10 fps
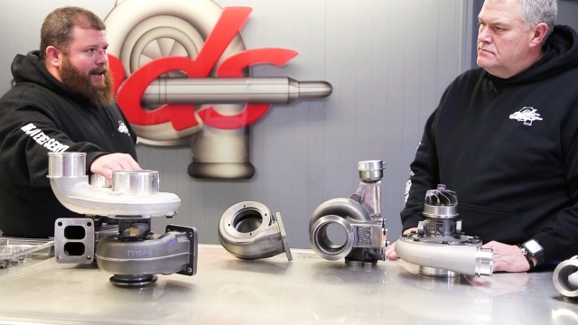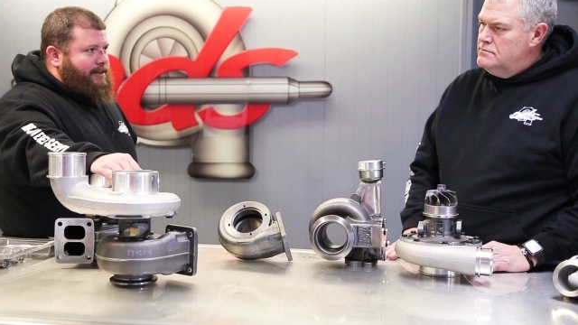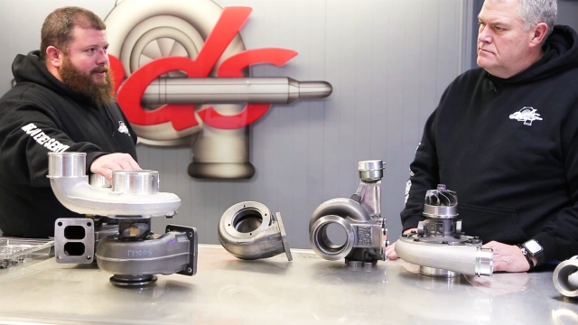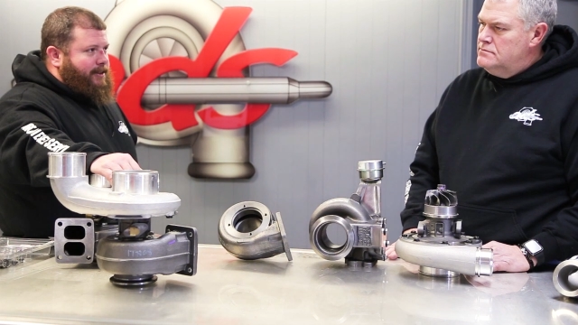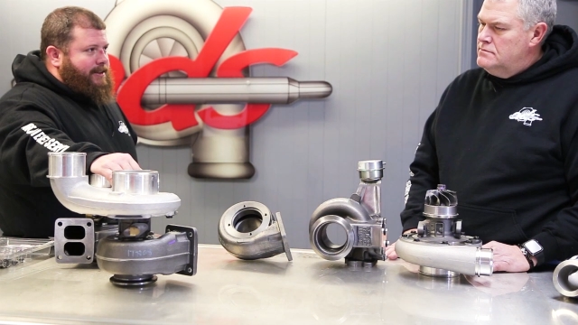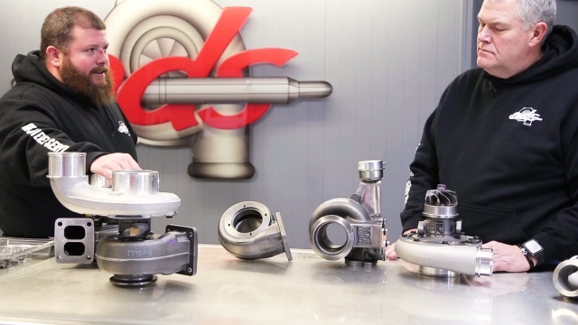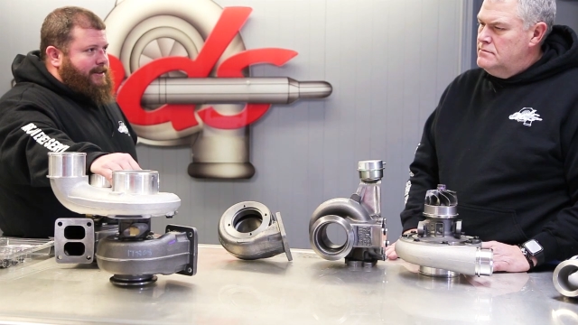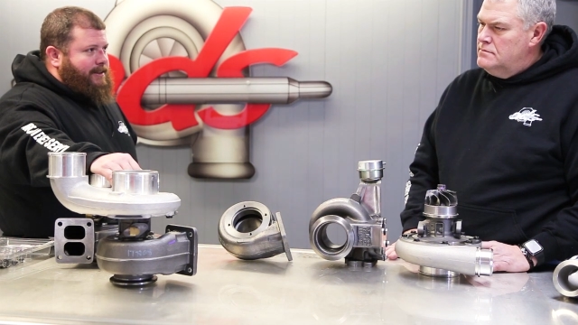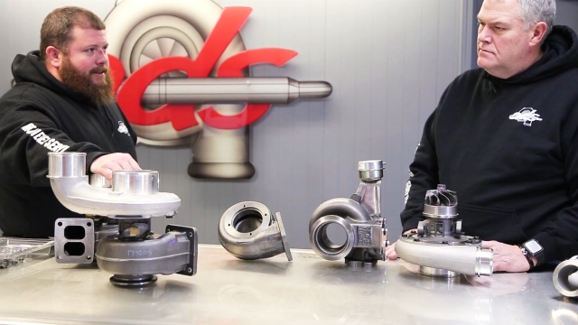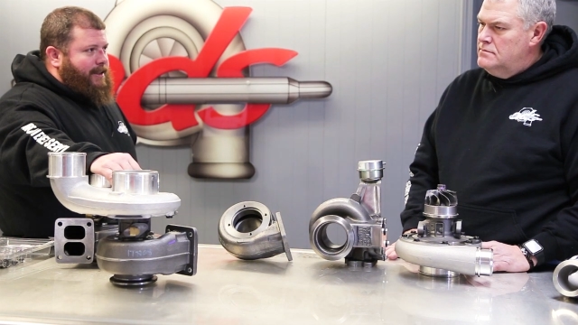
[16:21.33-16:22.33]

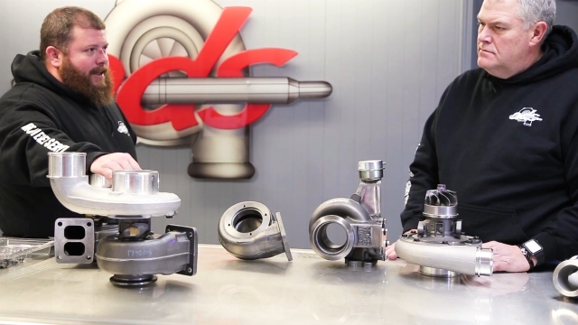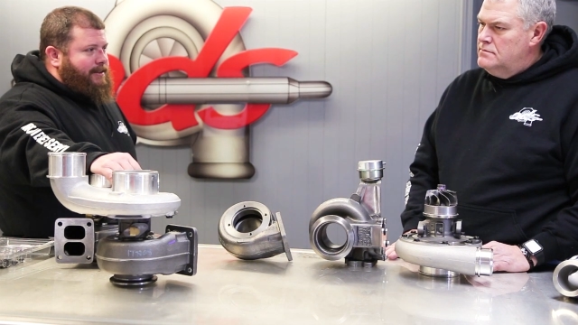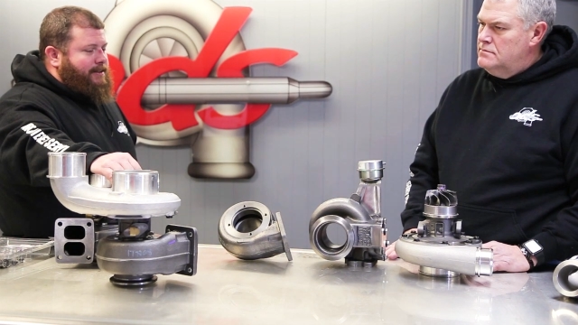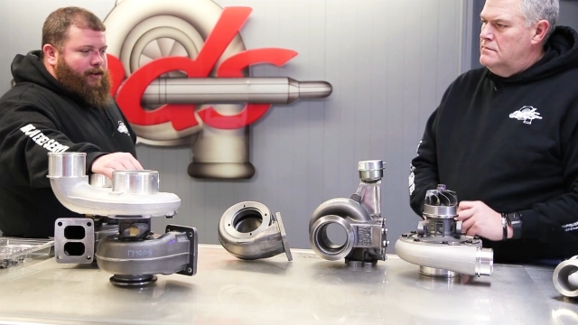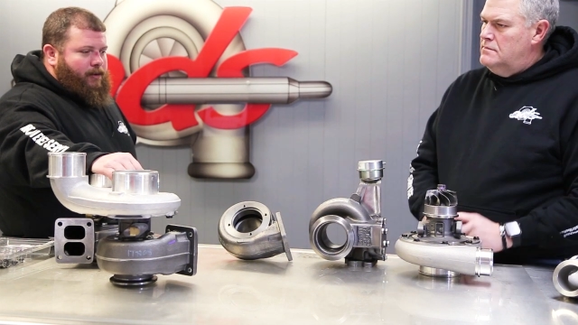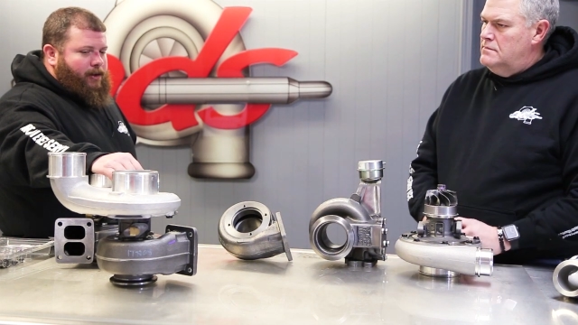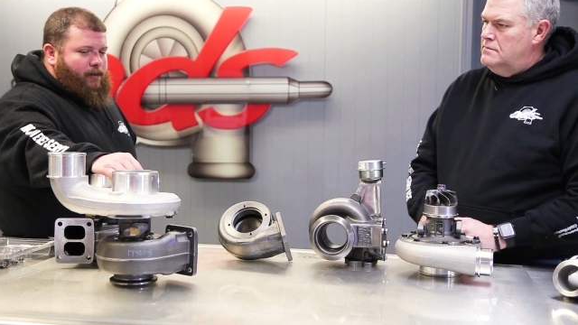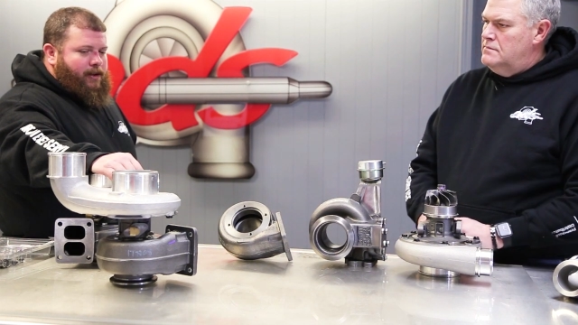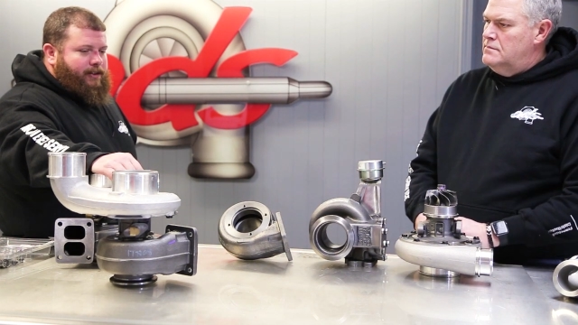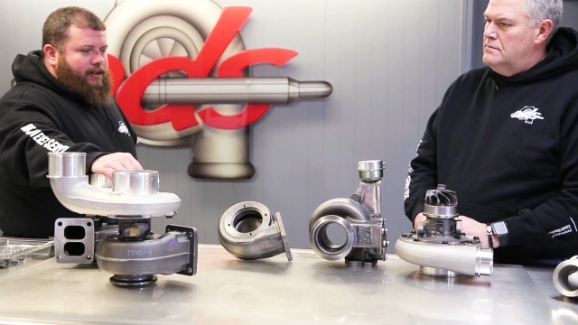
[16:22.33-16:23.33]
Speaker 1: S366. Your, your
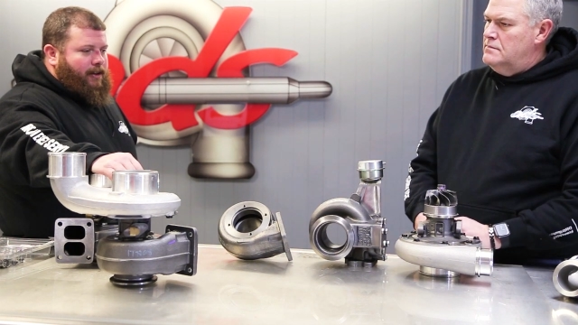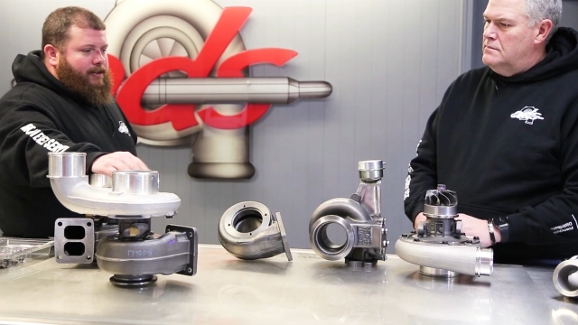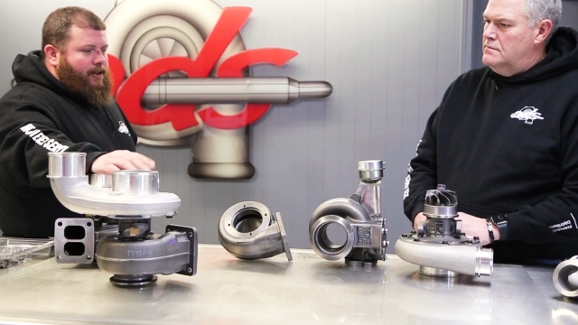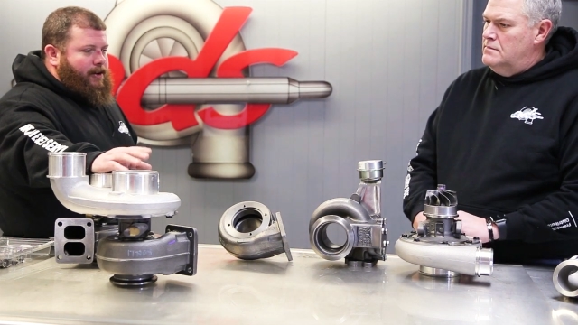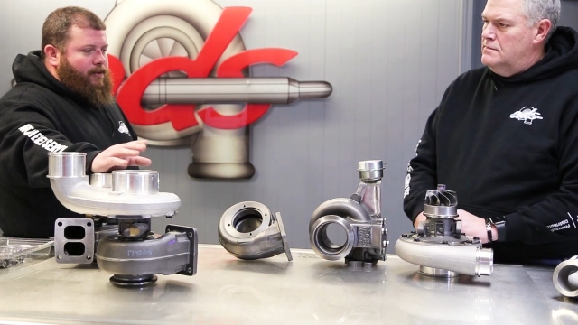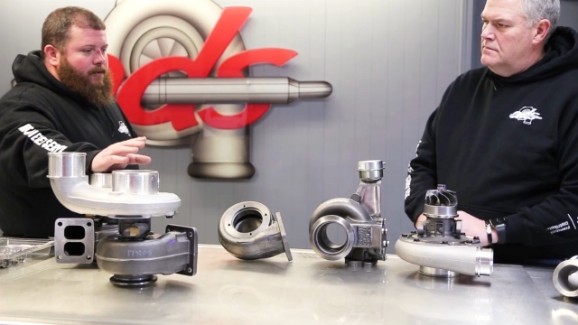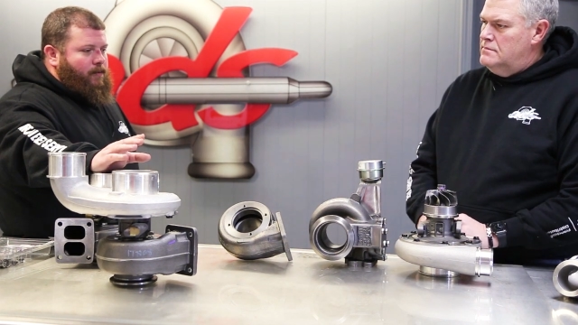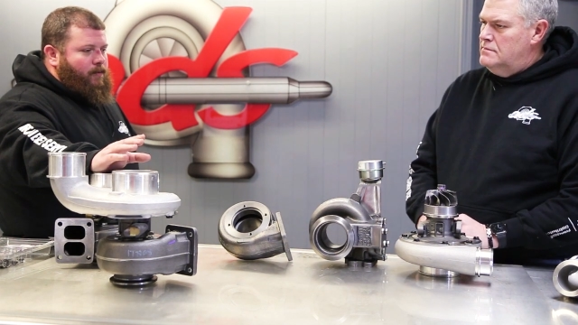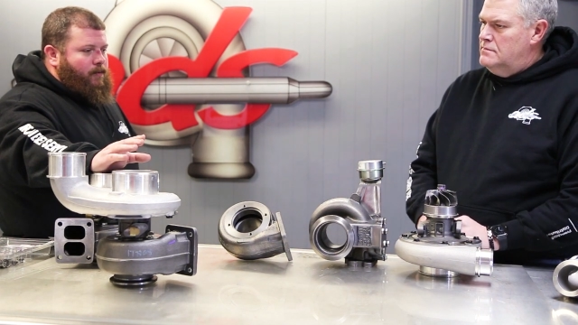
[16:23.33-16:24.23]
wheels start turning.